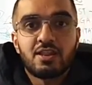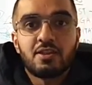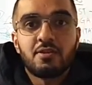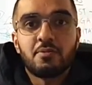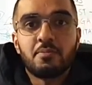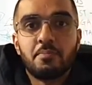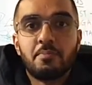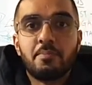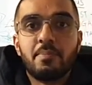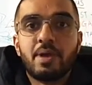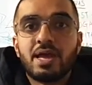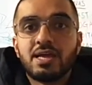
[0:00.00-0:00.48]

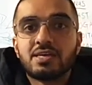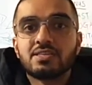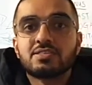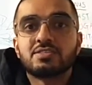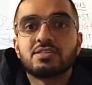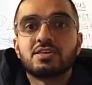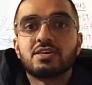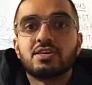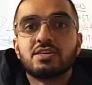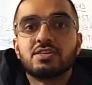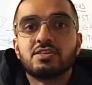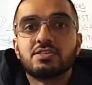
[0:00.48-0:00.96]
met
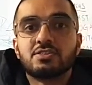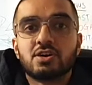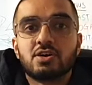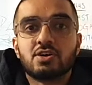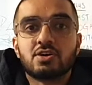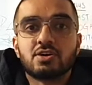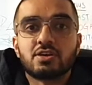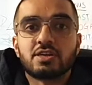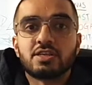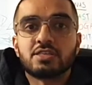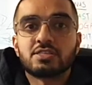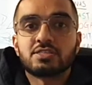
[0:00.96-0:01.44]
certain
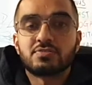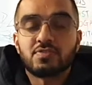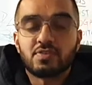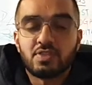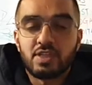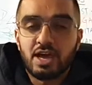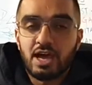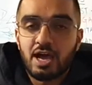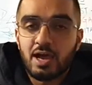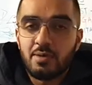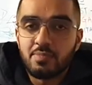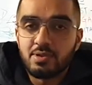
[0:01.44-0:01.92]
targets for the
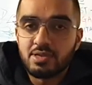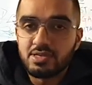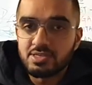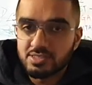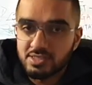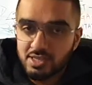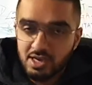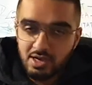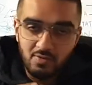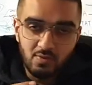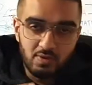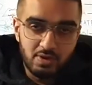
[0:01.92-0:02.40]
habits
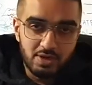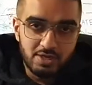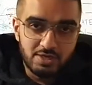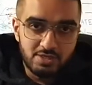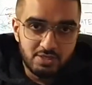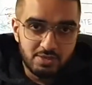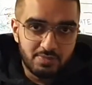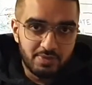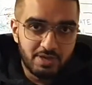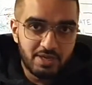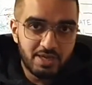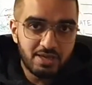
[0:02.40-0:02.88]
that I wanted to
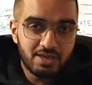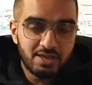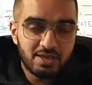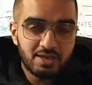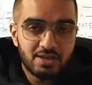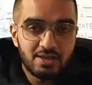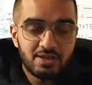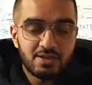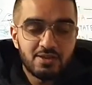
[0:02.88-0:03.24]
make,